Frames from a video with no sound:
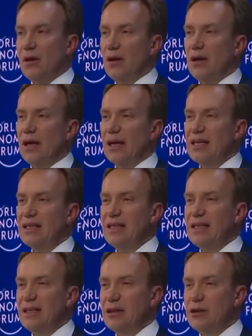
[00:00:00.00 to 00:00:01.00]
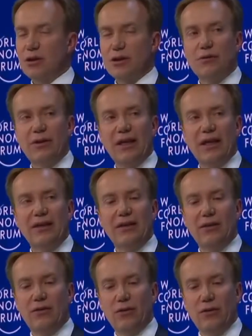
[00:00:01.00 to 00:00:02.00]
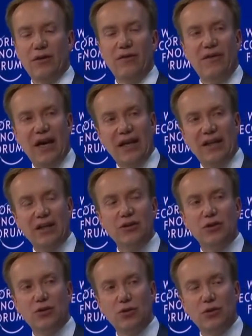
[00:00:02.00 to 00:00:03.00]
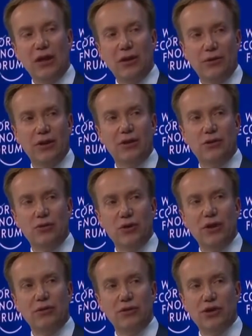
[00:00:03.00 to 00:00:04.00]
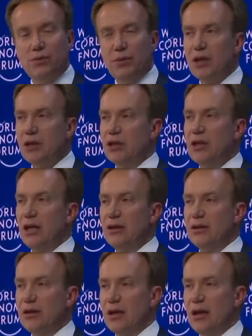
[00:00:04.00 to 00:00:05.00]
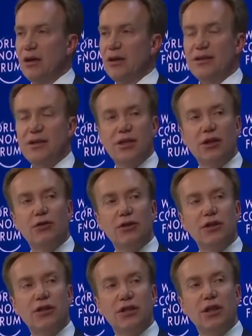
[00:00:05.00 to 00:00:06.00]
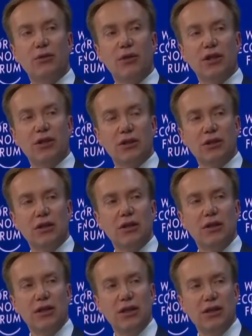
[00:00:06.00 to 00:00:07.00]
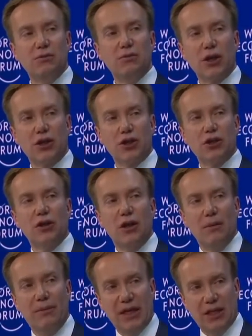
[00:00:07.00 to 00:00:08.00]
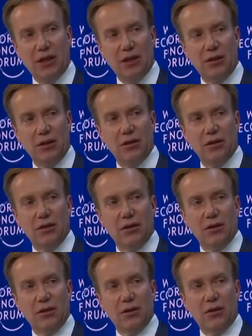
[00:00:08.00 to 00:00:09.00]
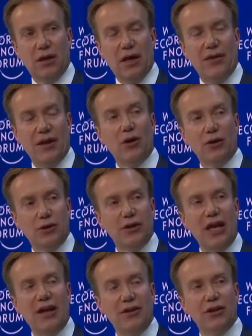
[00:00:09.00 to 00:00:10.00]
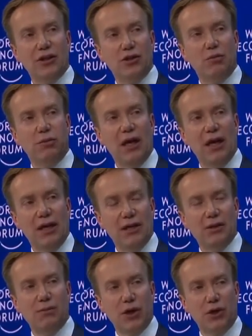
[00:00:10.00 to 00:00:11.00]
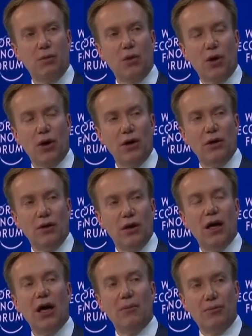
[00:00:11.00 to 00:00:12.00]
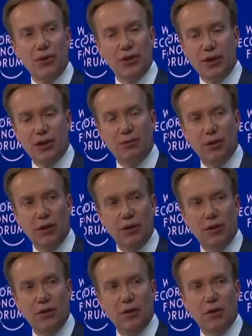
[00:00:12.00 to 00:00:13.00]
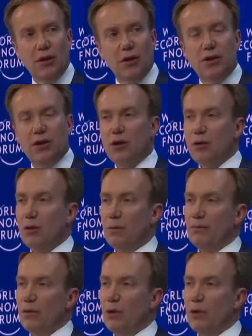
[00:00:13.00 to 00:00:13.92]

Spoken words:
I guess this is also related to the fact that you alluded to in your speech that the security situation is much better. I think also the energy supply is much more predictable. So